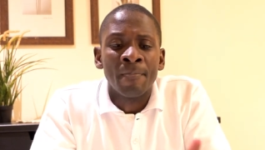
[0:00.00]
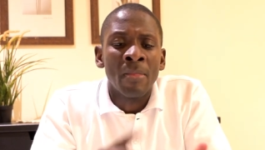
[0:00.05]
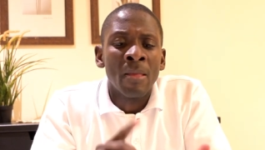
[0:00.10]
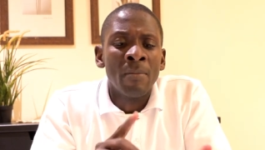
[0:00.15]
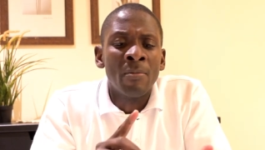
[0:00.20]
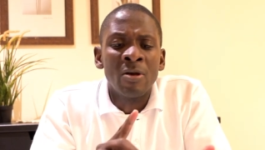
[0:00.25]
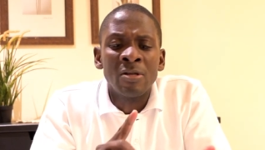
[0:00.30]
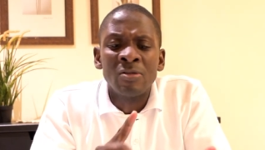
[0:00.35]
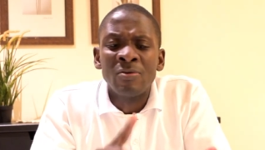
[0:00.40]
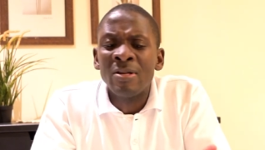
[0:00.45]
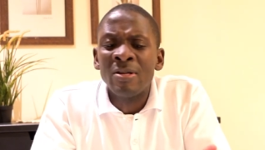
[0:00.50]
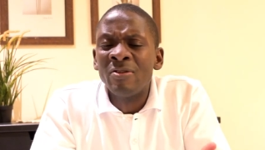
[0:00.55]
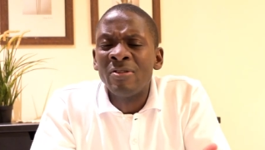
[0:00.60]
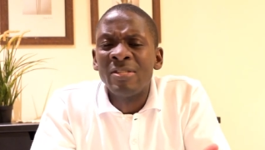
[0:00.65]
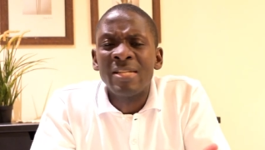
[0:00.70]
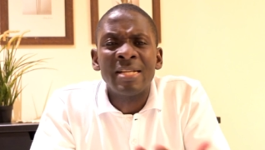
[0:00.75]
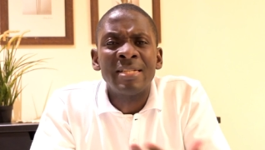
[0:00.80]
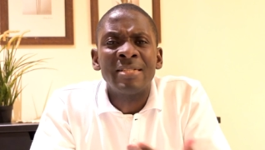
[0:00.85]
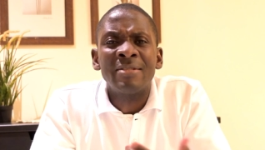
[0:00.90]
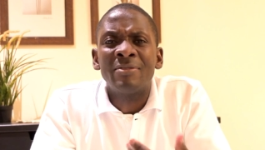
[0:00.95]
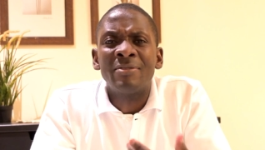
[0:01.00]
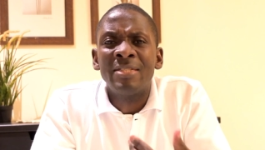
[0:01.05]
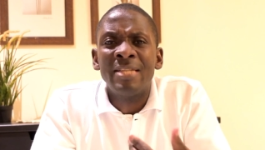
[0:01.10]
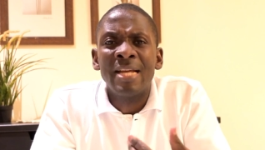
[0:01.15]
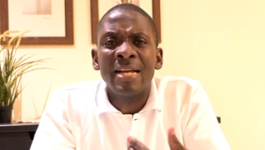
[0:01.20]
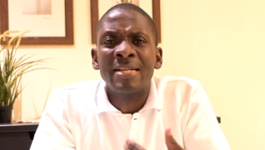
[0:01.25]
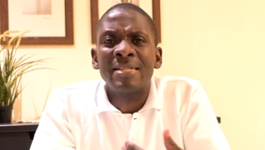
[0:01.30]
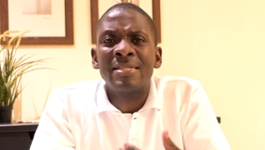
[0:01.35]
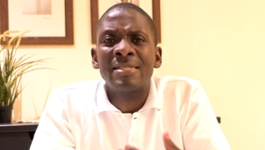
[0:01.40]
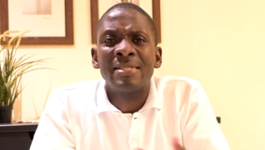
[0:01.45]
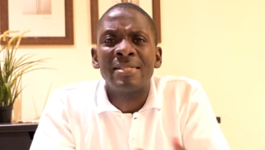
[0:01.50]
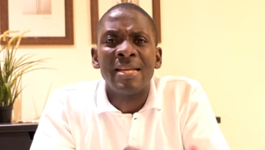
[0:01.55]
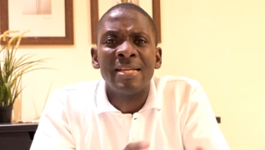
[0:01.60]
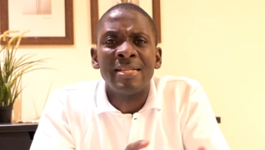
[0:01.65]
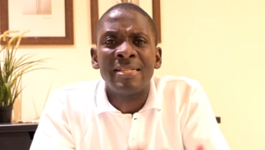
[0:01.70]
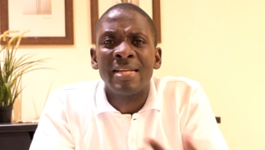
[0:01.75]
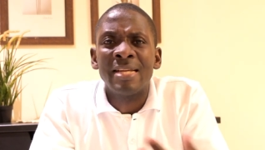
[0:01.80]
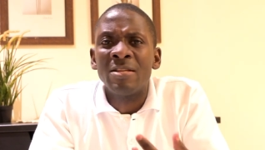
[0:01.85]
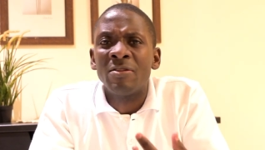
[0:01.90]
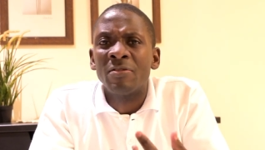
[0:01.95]
Because when you change, checks,
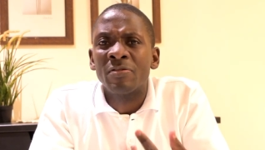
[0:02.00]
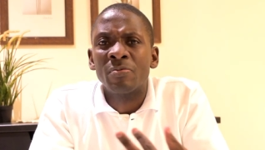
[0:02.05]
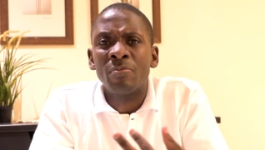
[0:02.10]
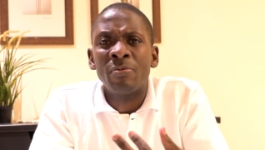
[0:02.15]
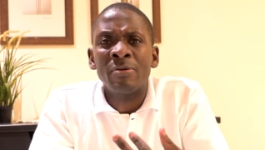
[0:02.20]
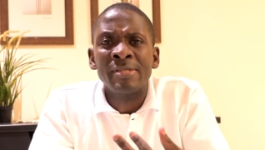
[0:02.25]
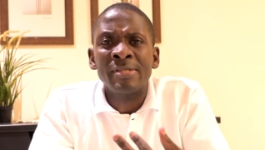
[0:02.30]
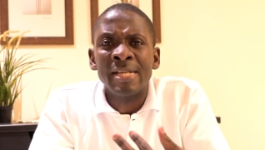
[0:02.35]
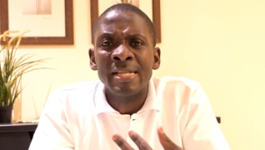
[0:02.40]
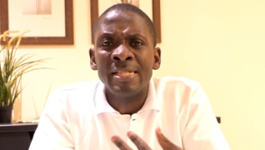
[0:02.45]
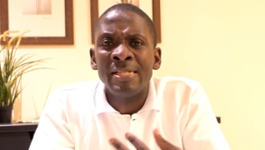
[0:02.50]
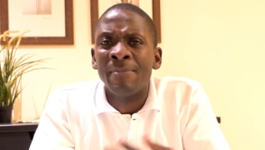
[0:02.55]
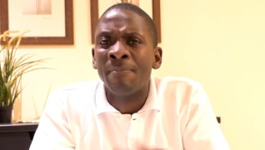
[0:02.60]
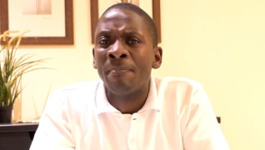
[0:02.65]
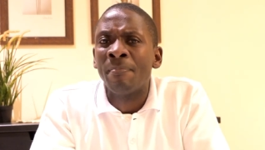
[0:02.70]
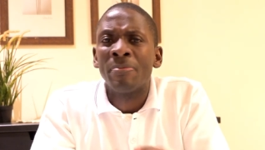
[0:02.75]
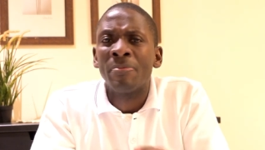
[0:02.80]
change your sponsorship,